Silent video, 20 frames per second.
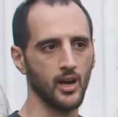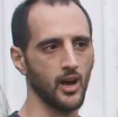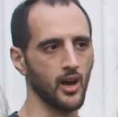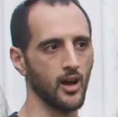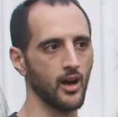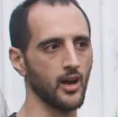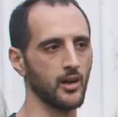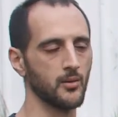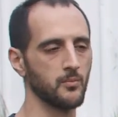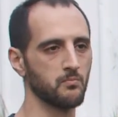
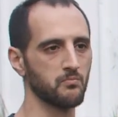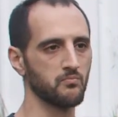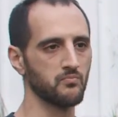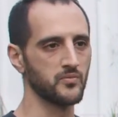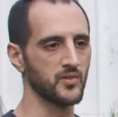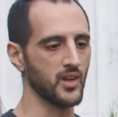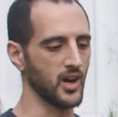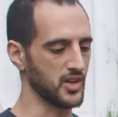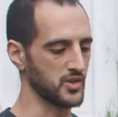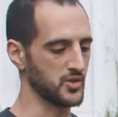
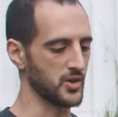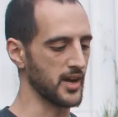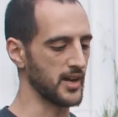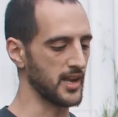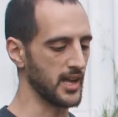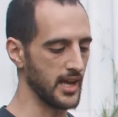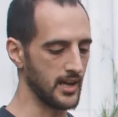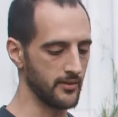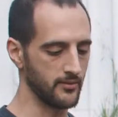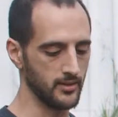I
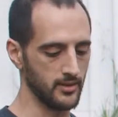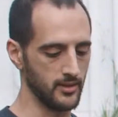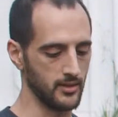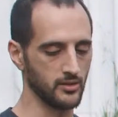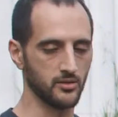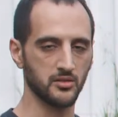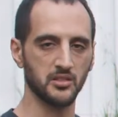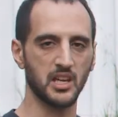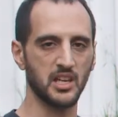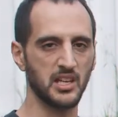tried
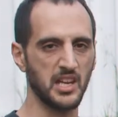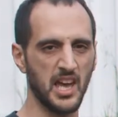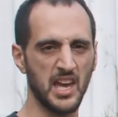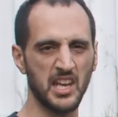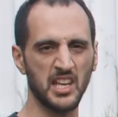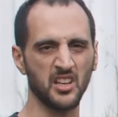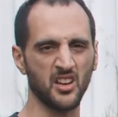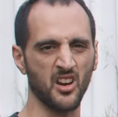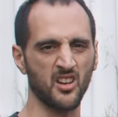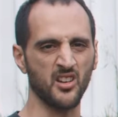everything to get
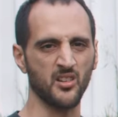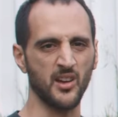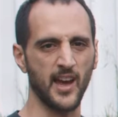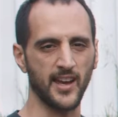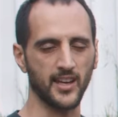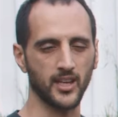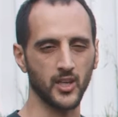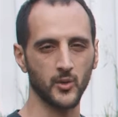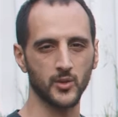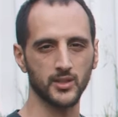any kind of
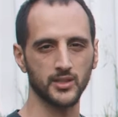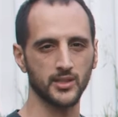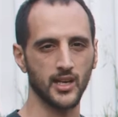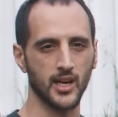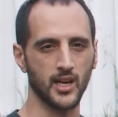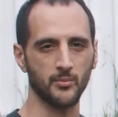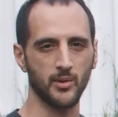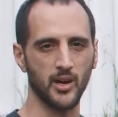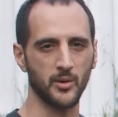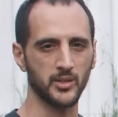accuracy
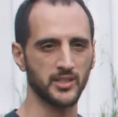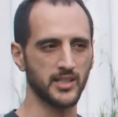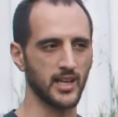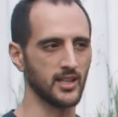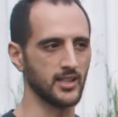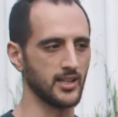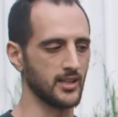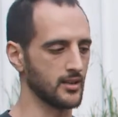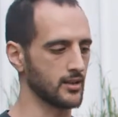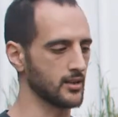out of my
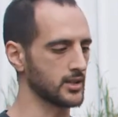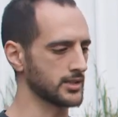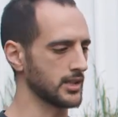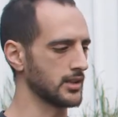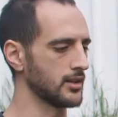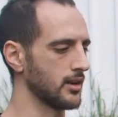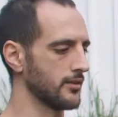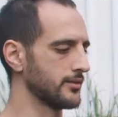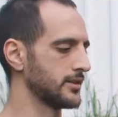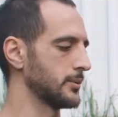Retaliator because I
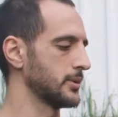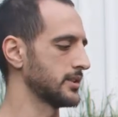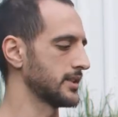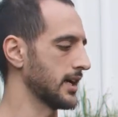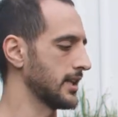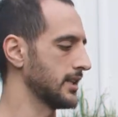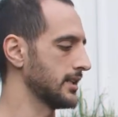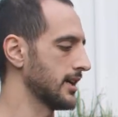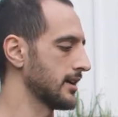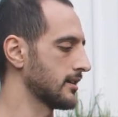love the
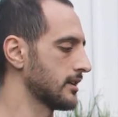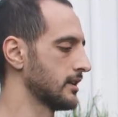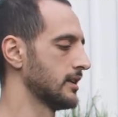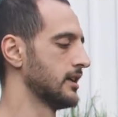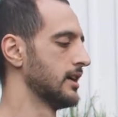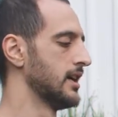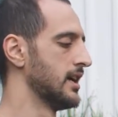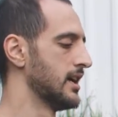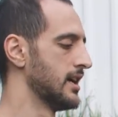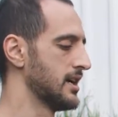Retaliator,
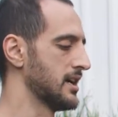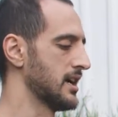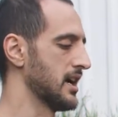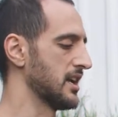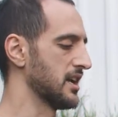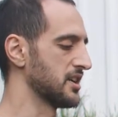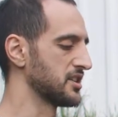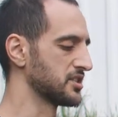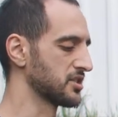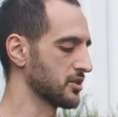
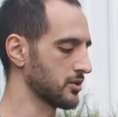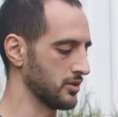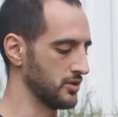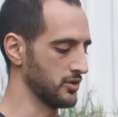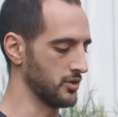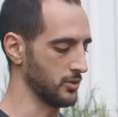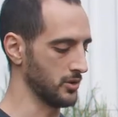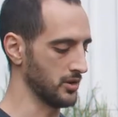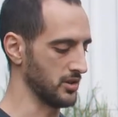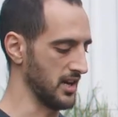and I just
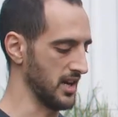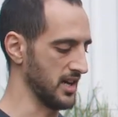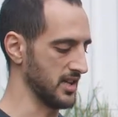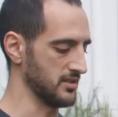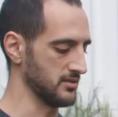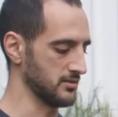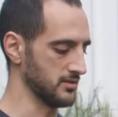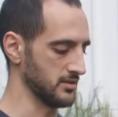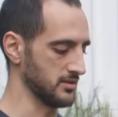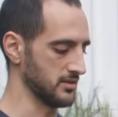couldn't do it.
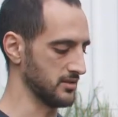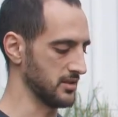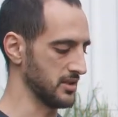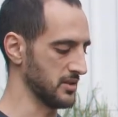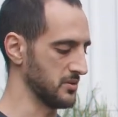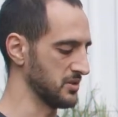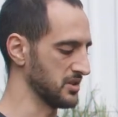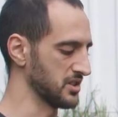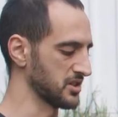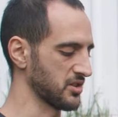And
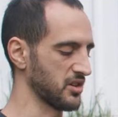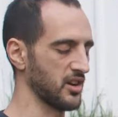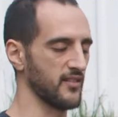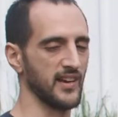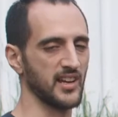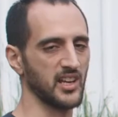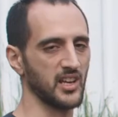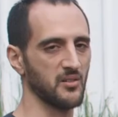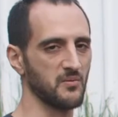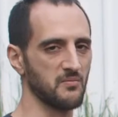it was just kind of
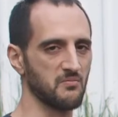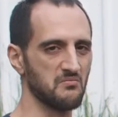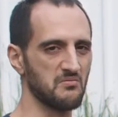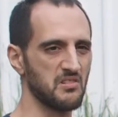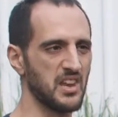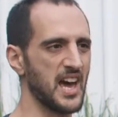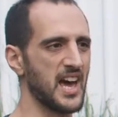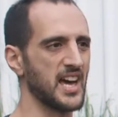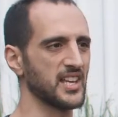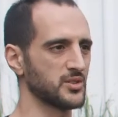like a
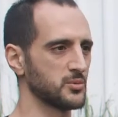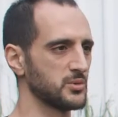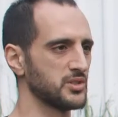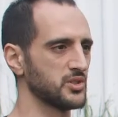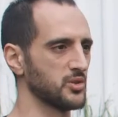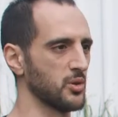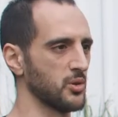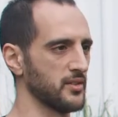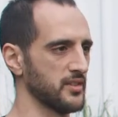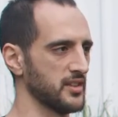last
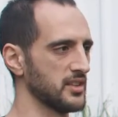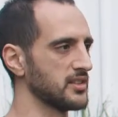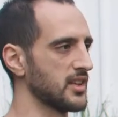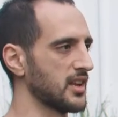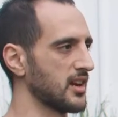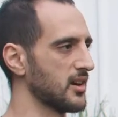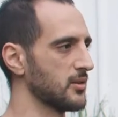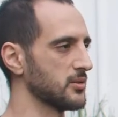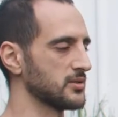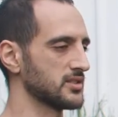resort thing
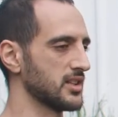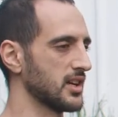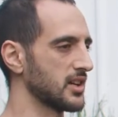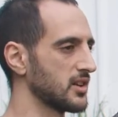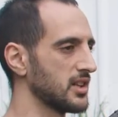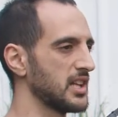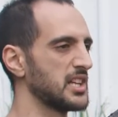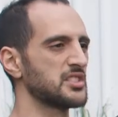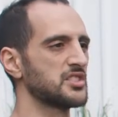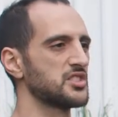that I was
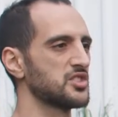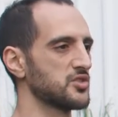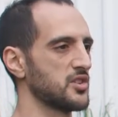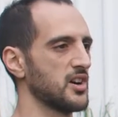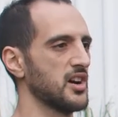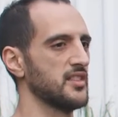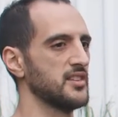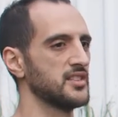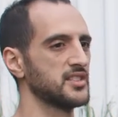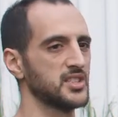like, let's just
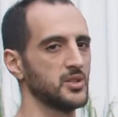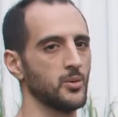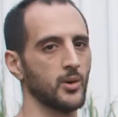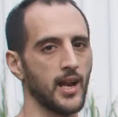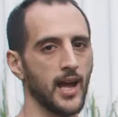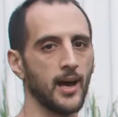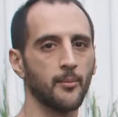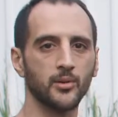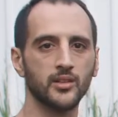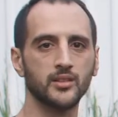try this, see
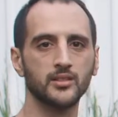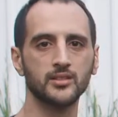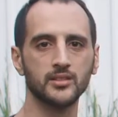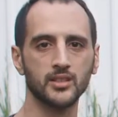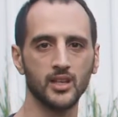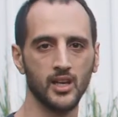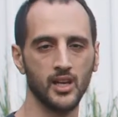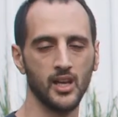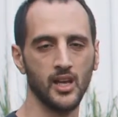what happens.